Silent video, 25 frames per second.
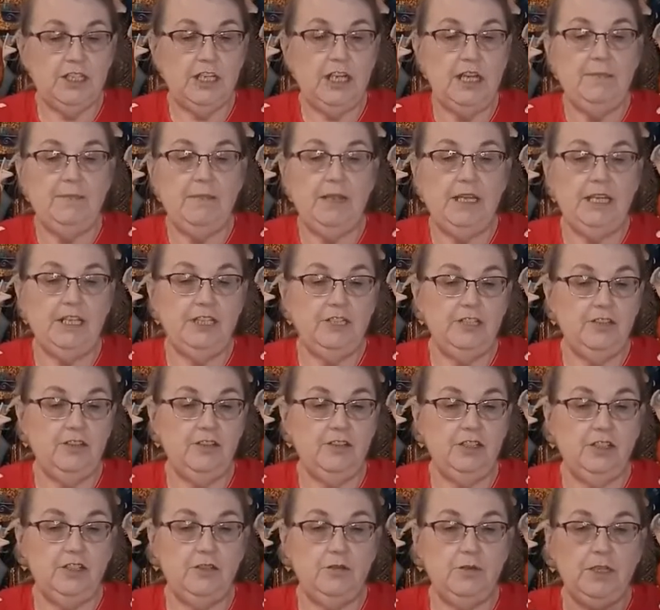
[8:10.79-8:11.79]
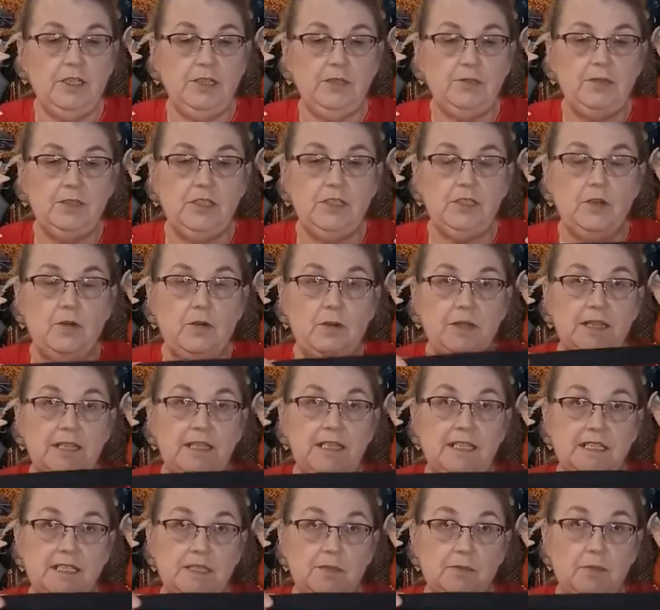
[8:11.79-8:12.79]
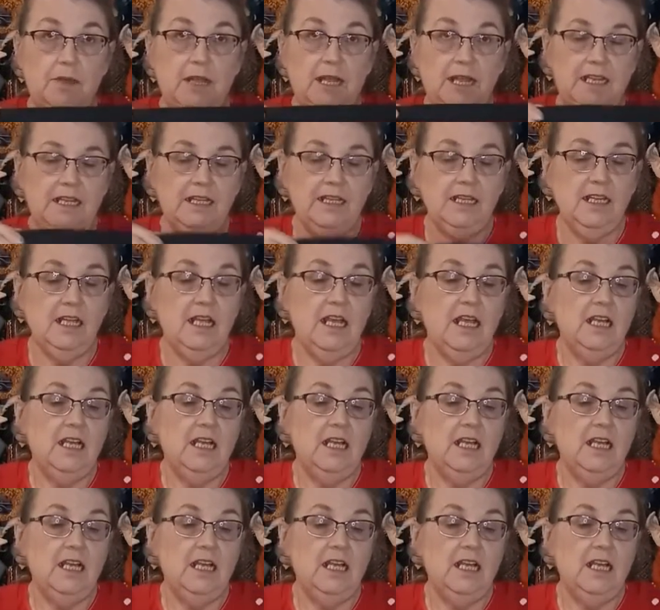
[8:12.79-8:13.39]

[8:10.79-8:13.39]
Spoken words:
and I made sure the stretch was going this way